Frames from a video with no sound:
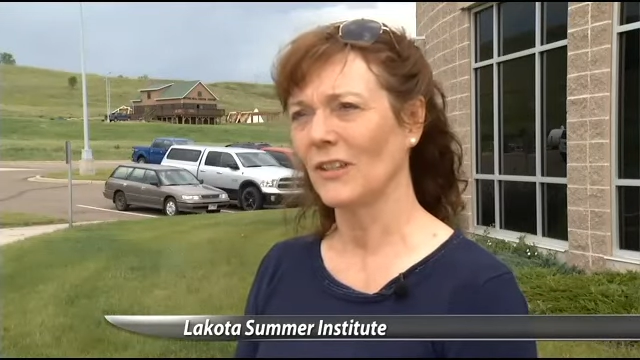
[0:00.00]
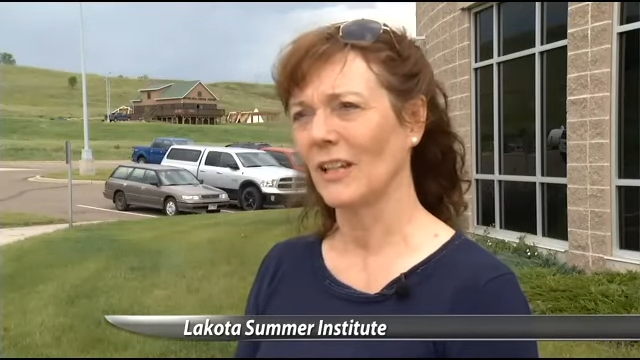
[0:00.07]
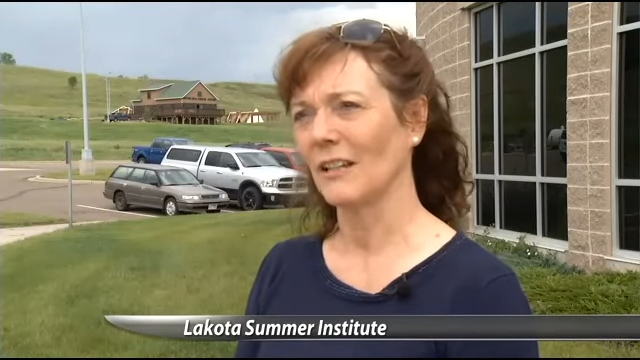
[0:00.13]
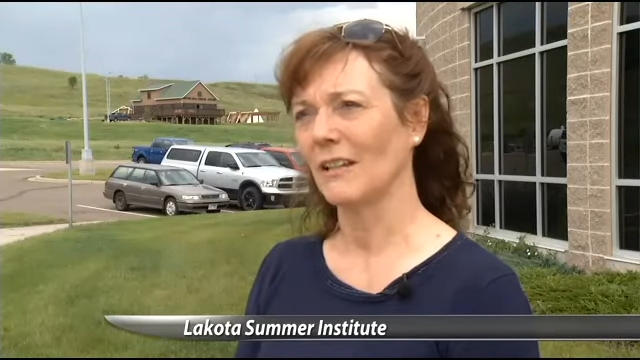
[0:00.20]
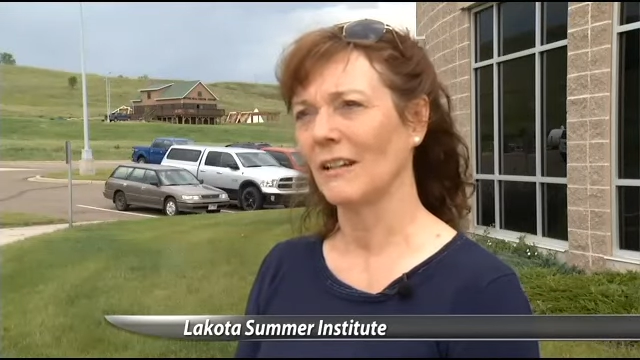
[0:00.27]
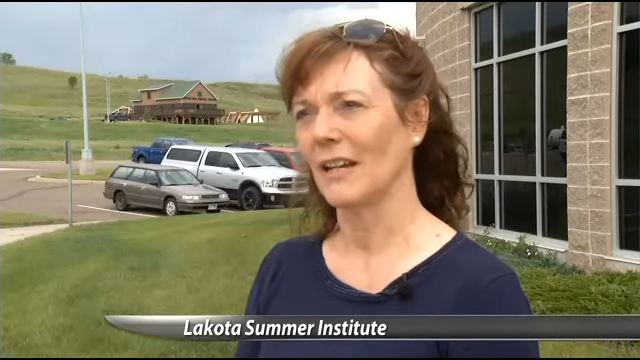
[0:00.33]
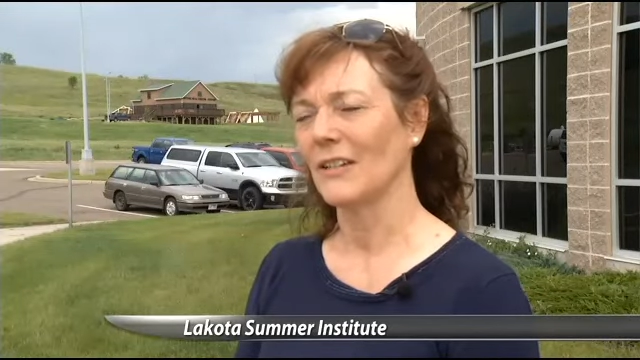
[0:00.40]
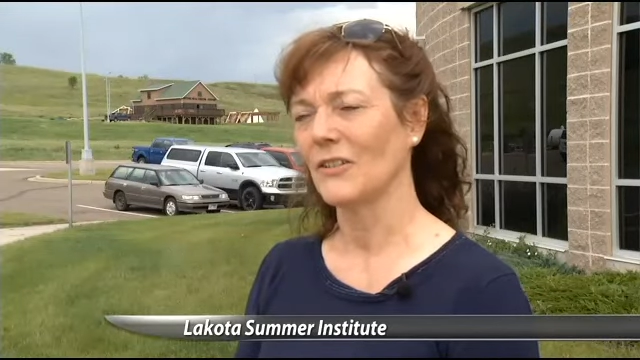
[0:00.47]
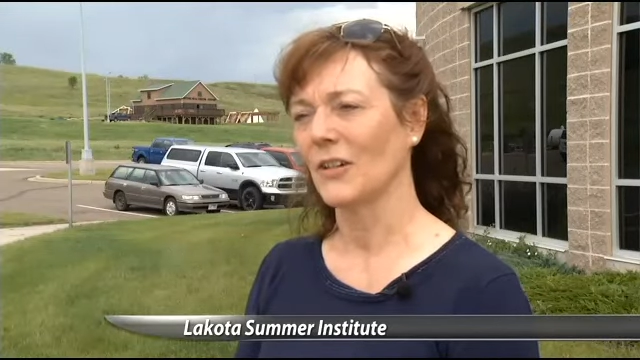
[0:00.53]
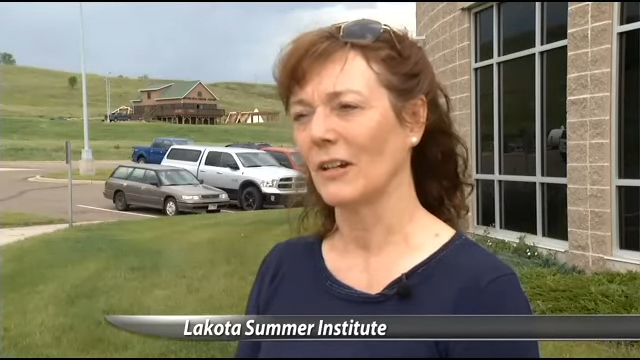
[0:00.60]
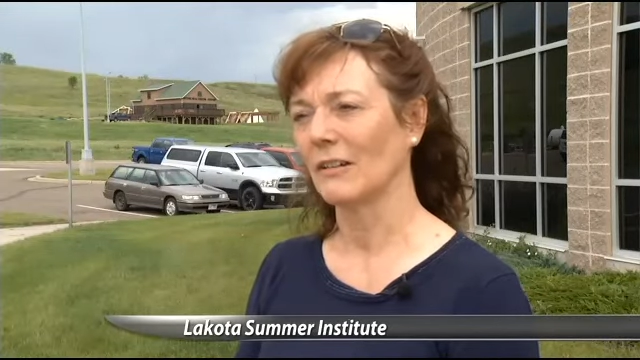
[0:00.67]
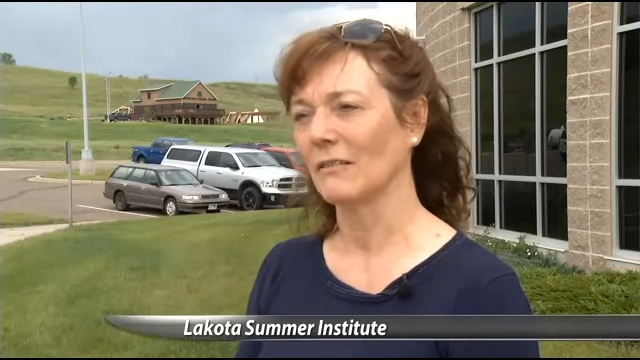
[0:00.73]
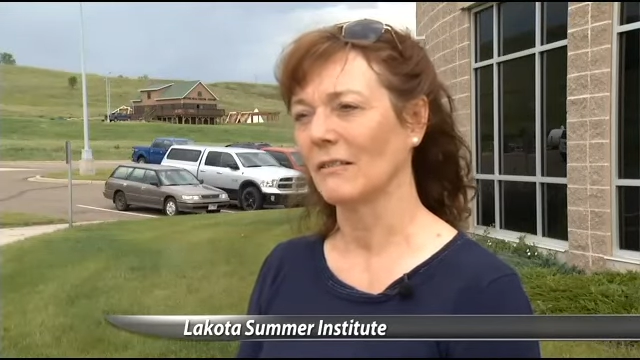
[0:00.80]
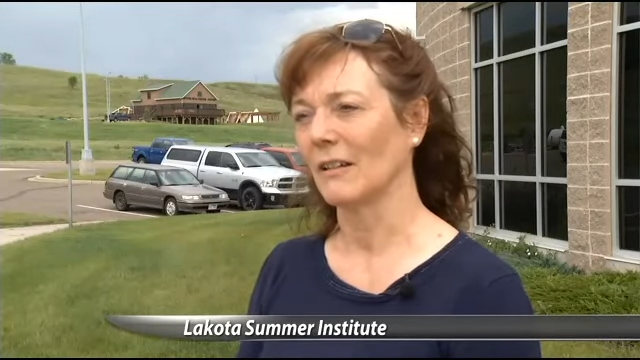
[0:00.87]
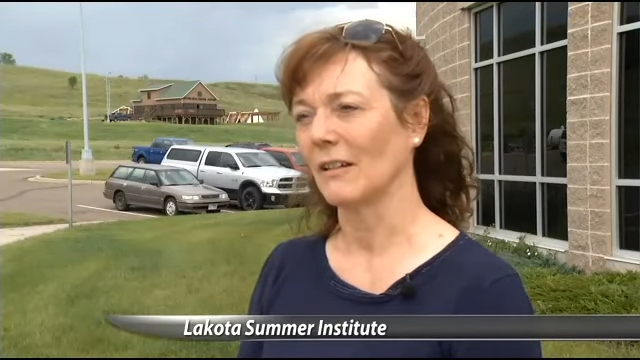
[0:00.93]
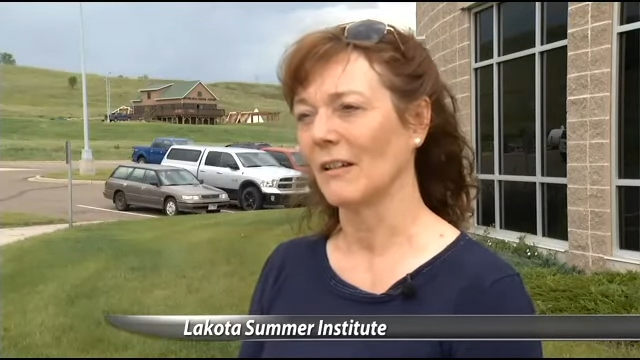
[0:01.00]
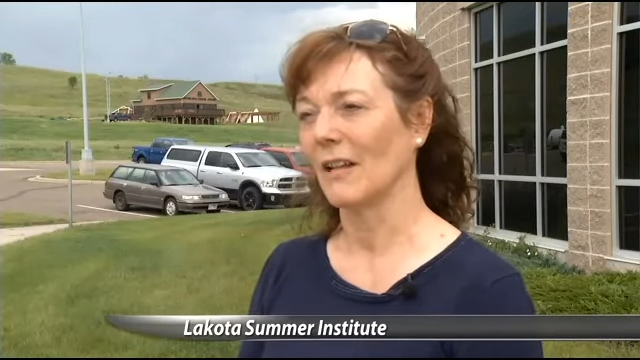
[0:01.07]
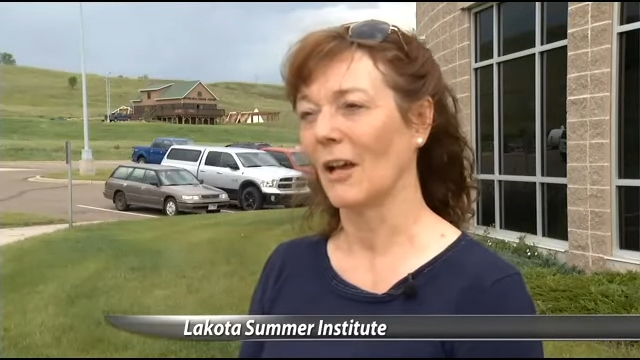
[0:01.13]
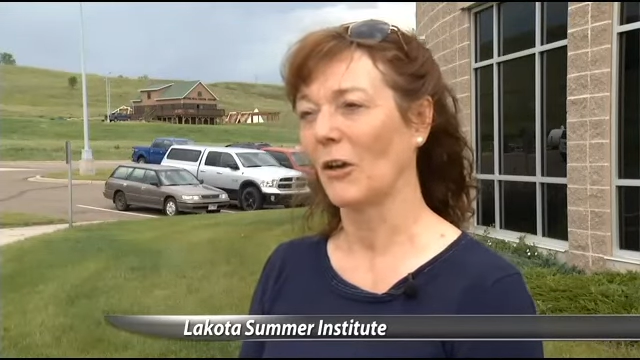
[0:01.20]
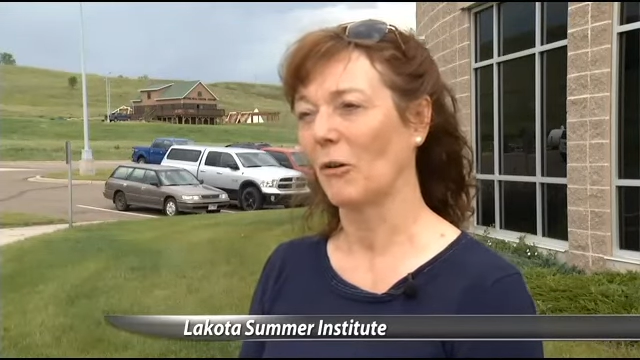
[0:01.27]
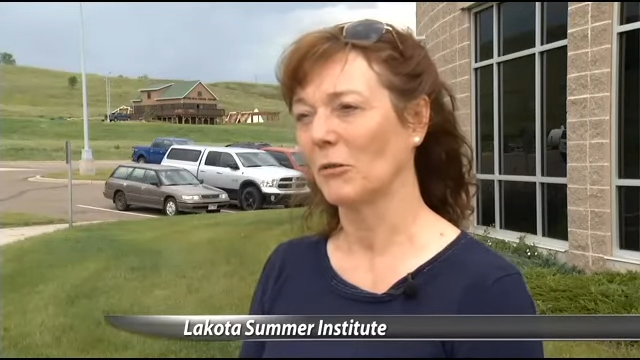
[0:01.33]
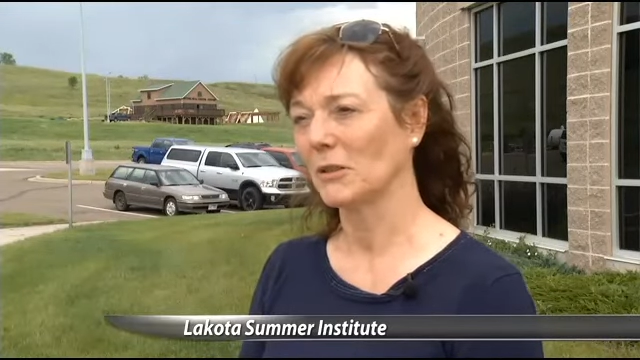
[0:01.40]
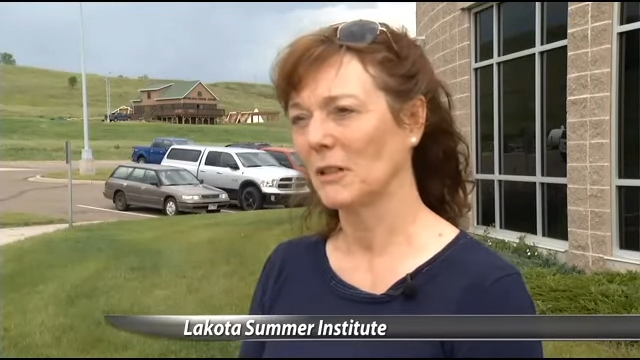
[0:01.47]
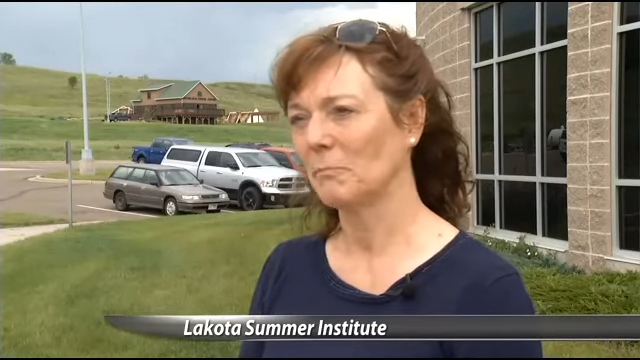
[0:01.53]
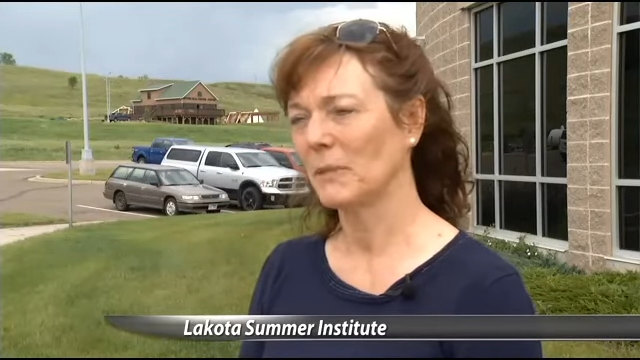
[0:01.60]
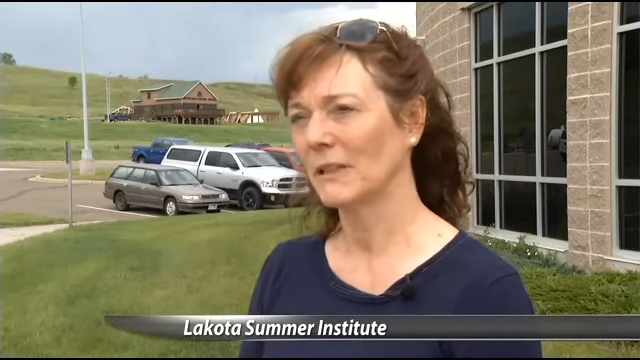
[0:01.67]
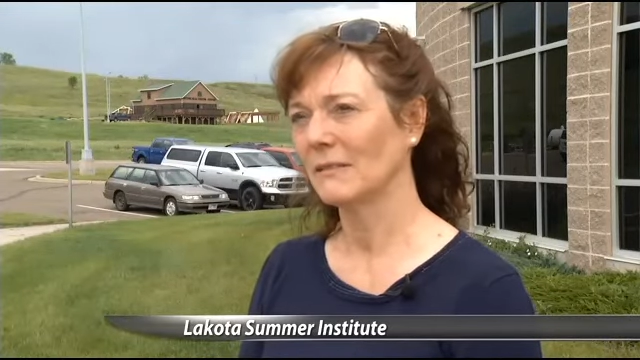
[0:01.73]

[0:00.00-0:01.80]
then I started the Lakota